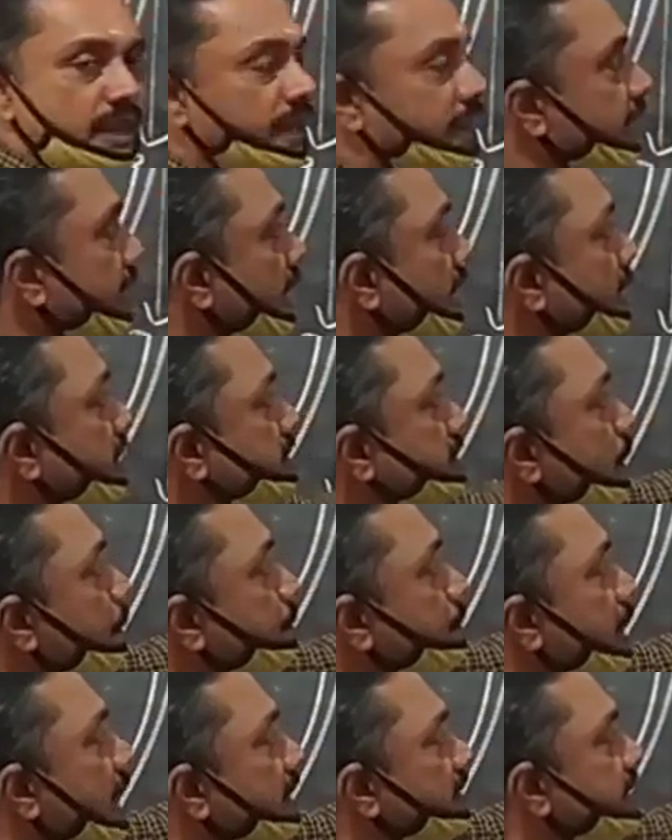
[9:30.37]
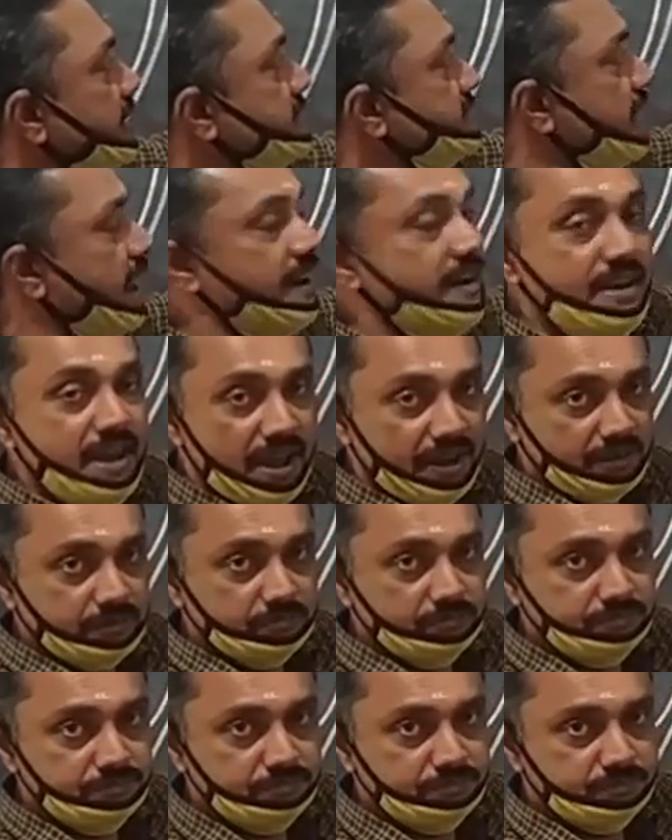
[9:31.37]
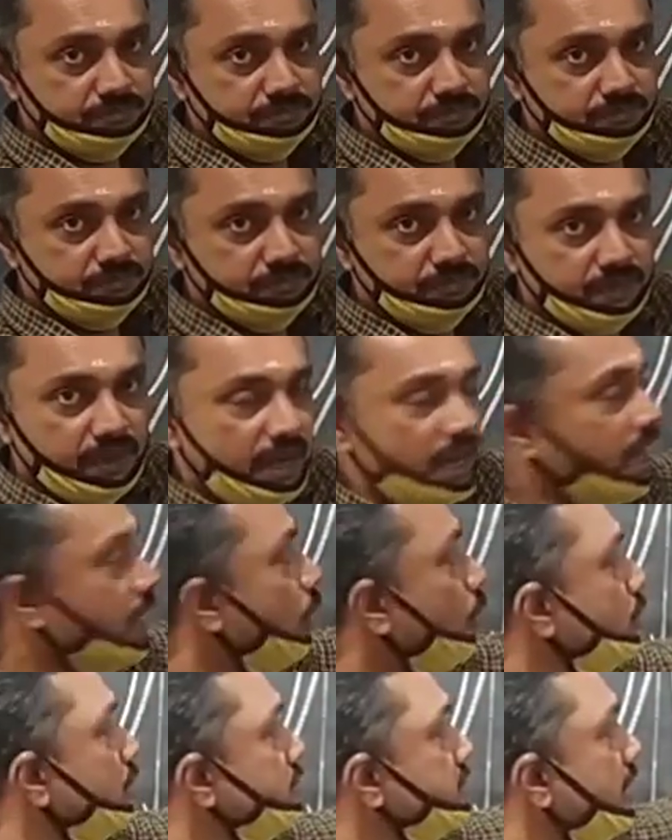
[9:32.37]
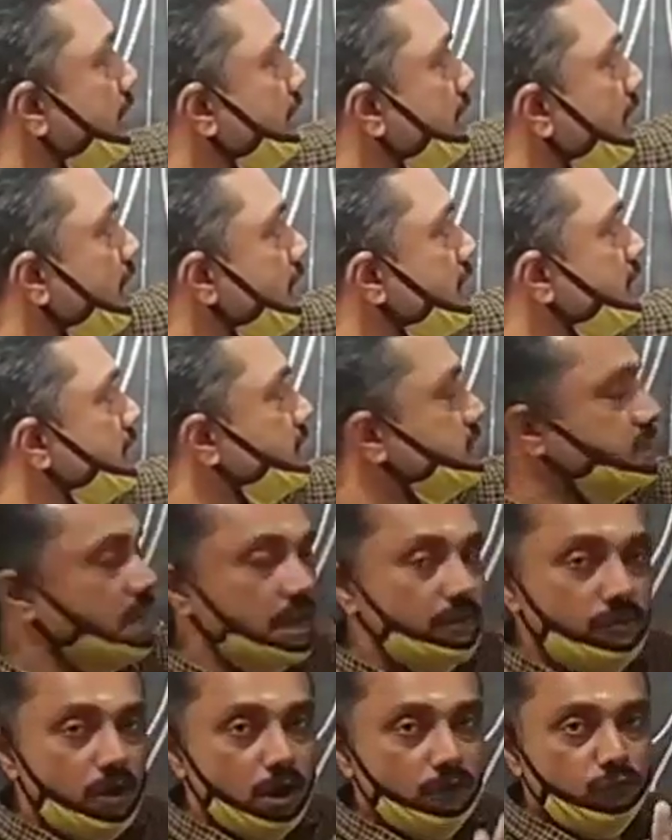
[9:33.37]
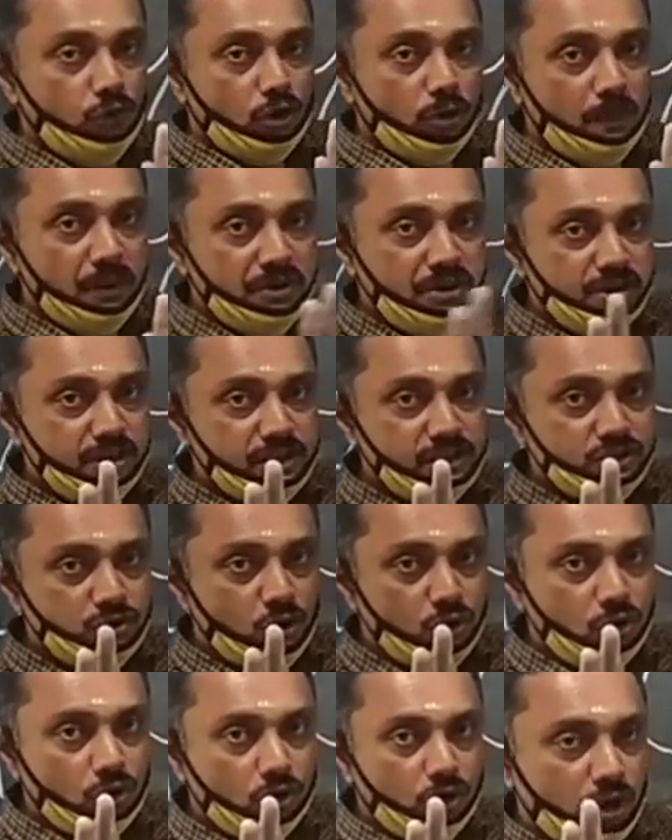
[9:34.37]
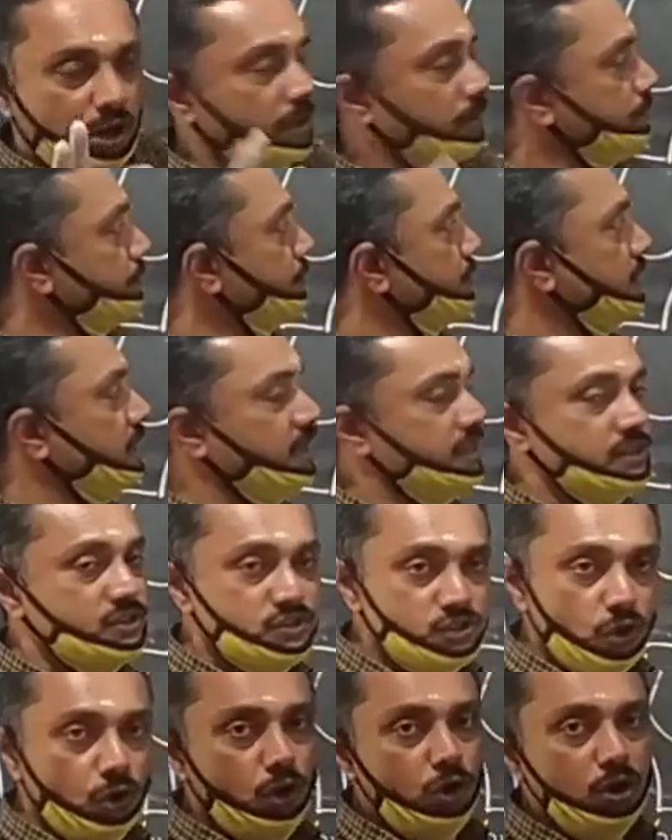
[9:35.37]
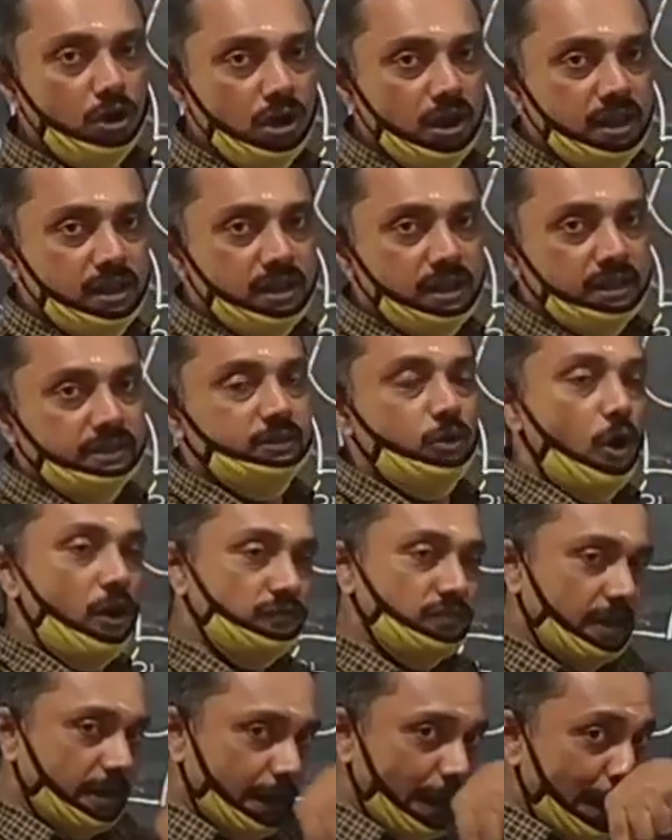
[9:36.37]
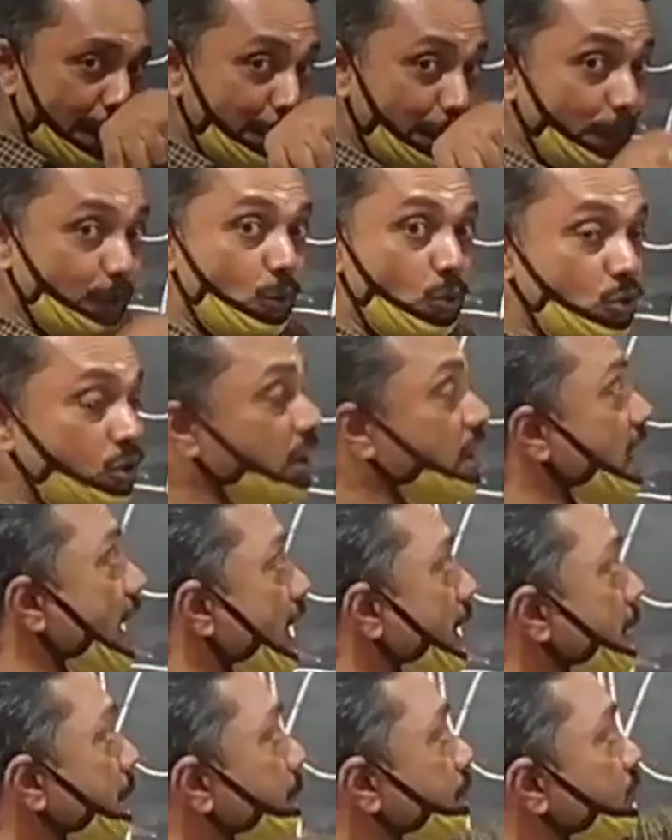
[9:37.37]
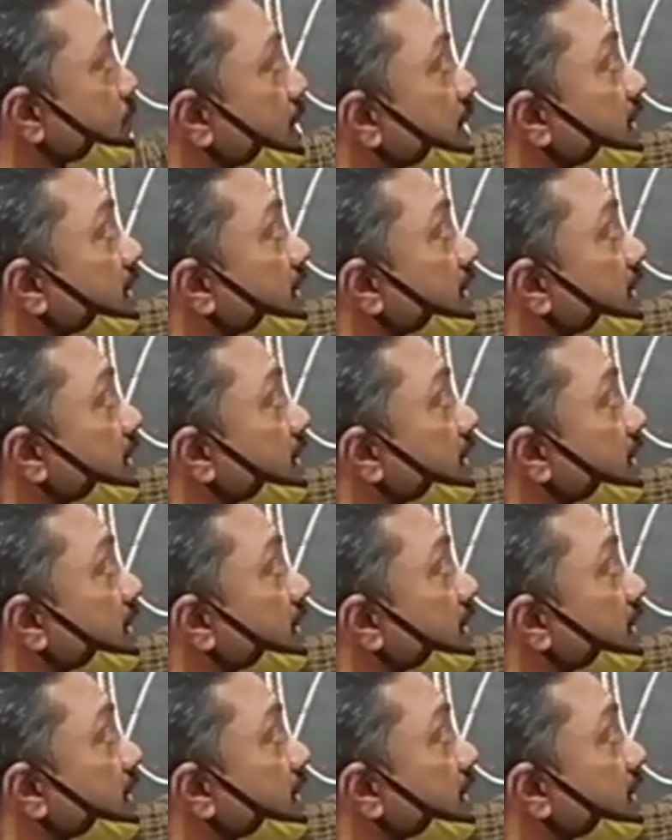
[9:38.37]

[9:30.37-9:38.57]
except at the center. Around the center, cell wall formation does not occur. So of the 8 nuclei,